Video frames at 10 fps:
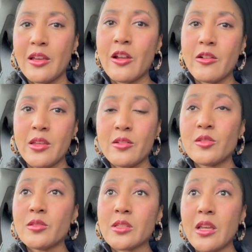in our
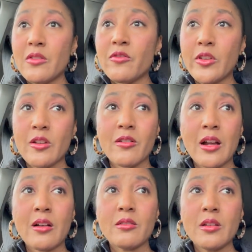heels and figure
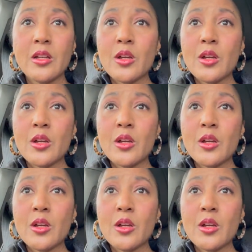out